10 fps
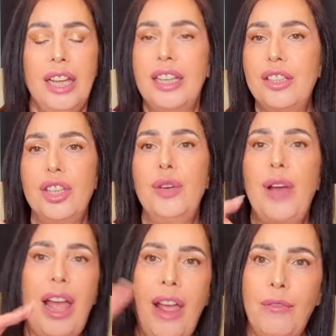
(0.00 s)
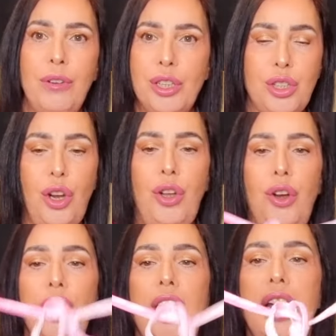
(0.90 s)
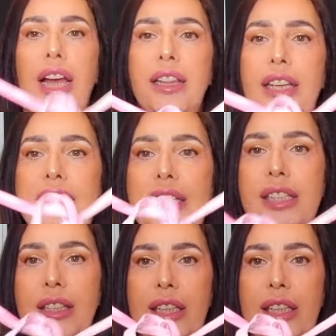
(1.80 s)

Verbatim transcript: They do every style. And this is